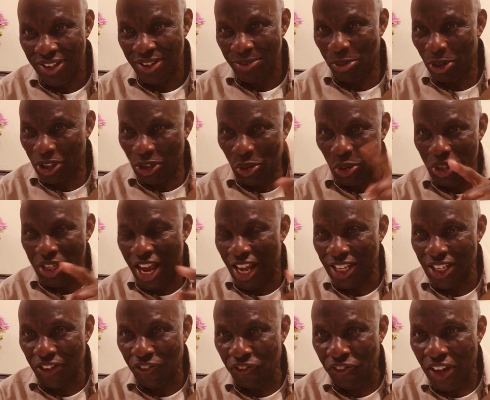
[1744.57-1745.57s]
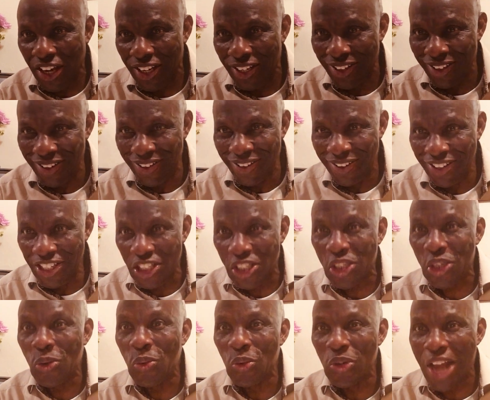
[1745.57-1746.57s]
but could not defend his
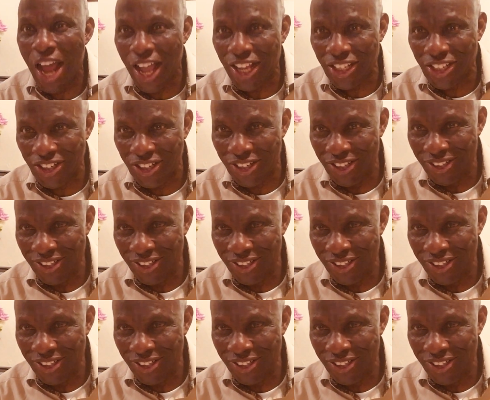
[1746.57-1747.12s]
two daughters.